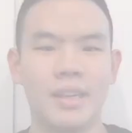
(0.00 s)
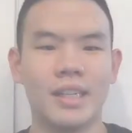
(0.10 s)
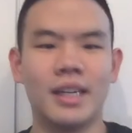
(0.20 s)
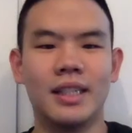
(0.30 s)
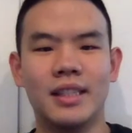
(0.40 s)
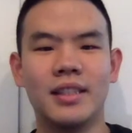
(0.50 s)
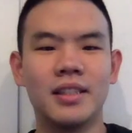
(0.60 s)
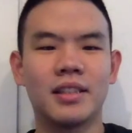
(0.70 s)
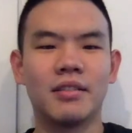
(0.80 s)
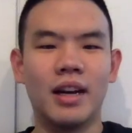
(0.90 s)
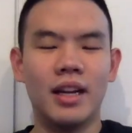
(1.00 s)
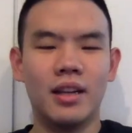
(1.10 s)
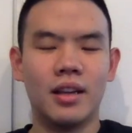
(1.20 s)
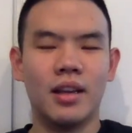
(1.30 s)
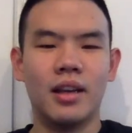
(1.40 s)
Hi, this is Greg,
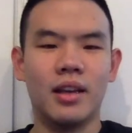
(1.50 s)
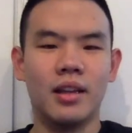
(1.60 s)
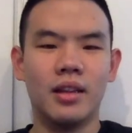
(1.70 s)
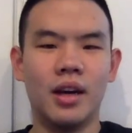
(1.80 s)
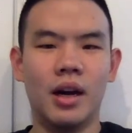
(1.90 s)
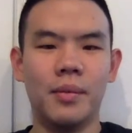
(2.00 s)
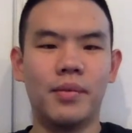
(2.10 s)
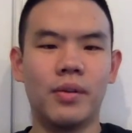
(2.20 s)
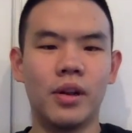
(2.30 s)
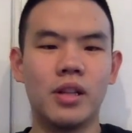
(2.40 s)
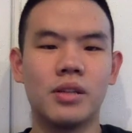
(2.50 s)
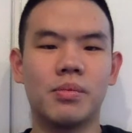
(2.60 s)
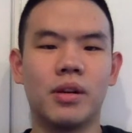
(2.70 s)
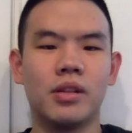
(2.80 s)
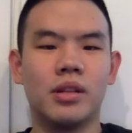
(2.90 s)
and for this
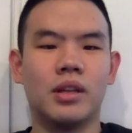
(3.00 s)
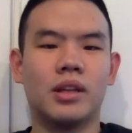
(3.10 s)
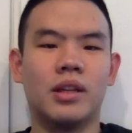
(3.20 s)
project,